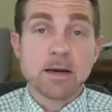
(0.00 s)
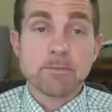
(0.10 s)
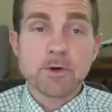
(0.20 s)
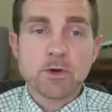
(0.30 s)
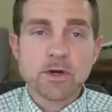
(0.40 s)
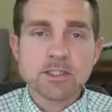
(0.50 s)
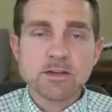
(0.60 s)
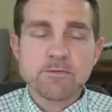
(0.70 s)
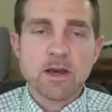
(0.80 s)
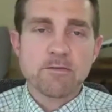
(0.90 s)
I'm curious
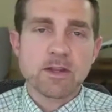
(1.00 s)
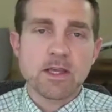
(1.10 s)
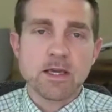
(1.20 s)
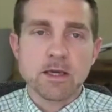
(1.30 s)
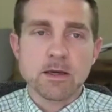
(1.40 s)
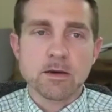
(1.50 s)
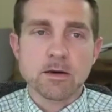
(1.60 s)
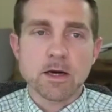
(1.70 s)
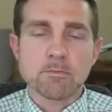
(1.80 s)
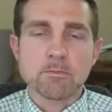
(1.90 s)
if you have any
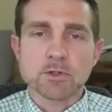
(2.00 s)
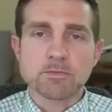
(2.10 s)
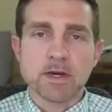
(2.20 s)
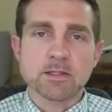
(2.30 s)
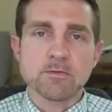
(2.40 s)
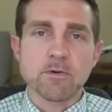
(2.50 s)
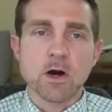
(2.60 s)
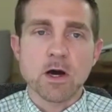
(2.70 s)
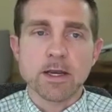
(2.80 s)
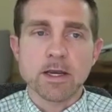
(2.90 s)
uh, perspective
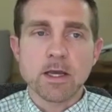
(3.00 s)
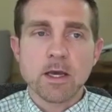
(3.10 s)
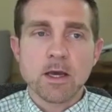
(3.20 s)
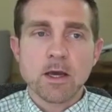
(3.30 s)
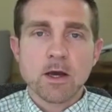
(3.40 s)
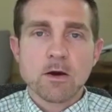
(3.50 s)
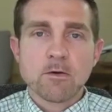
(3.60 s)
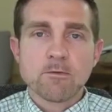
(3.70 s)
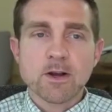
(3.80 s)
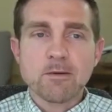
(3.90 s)
on
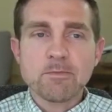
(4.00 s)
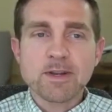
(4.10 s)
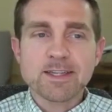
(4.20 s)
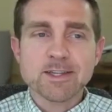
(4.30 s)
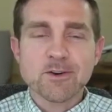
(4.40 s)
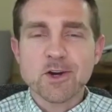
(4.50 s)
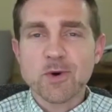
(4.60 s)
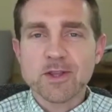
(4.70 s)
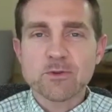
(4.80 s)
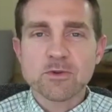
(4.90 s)
for companies that are
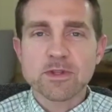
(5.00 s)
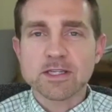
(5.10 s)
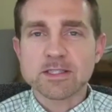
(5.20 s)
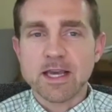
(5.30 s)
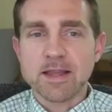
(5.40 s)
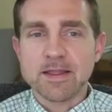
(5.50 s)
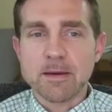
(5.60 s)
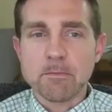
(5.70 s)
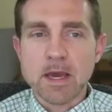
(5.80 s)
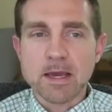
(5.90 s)
going through this and
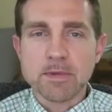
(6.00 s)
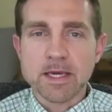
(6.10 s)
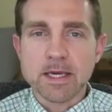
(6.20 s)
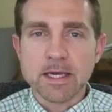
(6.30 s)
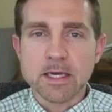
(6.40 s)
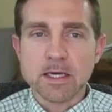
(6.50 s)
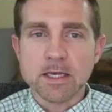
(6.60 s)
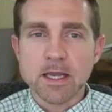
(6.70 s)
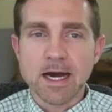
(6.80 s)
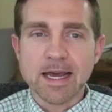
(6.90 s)
they may be
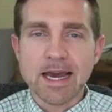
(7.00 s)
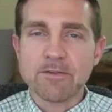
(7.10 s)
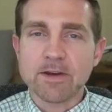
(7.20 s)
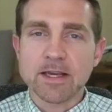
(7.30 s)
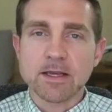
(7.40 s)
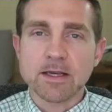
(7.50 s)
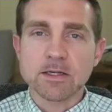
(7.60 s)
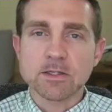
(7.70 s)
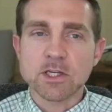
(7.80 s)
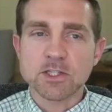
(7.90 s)
not having
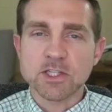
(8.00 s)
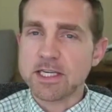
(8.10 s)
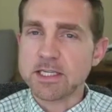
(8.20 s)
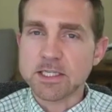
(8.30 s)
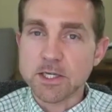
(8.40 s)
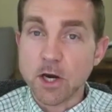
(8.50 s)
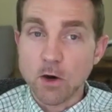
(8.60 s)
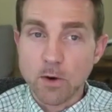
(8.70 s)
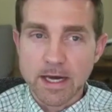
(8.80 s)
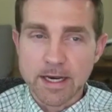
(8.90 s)
such an easy
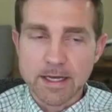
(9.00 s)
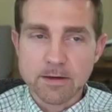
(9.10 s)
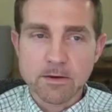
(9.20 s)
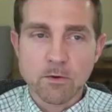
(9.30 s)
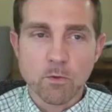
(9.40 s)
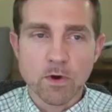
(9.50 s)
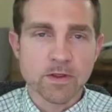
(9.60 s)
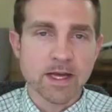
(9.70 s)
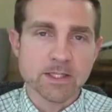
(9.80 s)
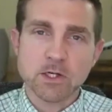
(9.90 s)
go at it, whether
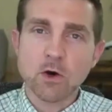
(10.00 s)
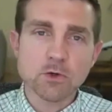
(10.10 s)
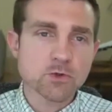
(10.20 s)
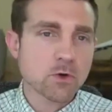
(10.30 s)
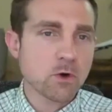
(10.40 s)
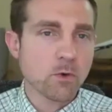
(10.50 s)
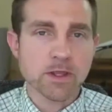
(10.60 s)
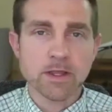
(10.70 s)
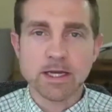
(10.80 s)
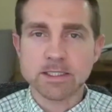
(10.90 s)
that's cultural,
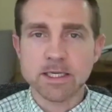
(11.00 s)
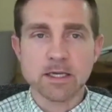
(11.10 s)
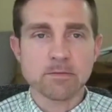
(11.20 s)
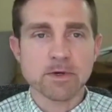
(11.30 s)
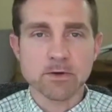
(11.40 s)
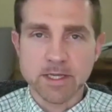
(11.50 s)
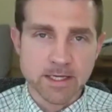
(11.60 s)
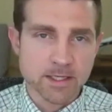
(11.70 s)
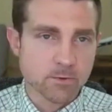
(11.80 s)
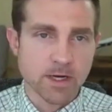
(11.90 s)
whether that's the inability
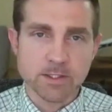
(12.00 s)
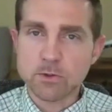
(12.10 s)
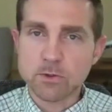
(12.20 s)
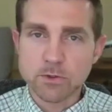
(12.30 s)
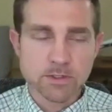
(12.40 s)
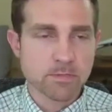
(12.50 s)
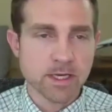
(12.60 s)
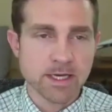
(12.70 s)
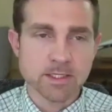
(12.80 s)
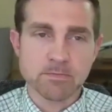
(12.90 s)
to get the right tools in
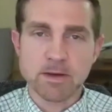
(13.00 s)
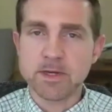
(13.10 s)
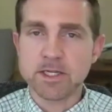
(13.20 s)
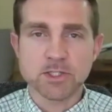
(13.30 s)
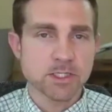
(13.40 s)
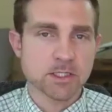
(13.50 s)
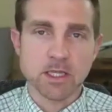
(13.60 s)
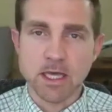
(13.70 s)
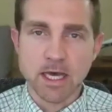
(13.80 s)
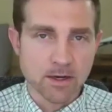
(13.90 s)
place, maybe it's just the
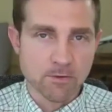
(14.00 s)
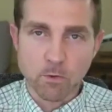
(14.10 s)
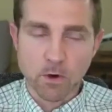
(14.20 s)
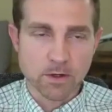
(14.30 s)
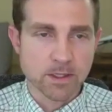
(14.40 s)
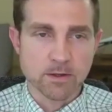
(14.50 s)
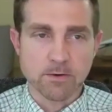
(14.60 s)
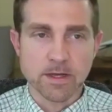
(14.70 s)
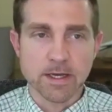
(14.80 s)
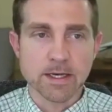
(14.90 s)
line of work that
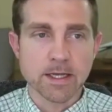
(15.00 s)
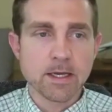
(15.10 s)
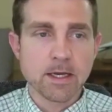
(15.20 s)
they're in.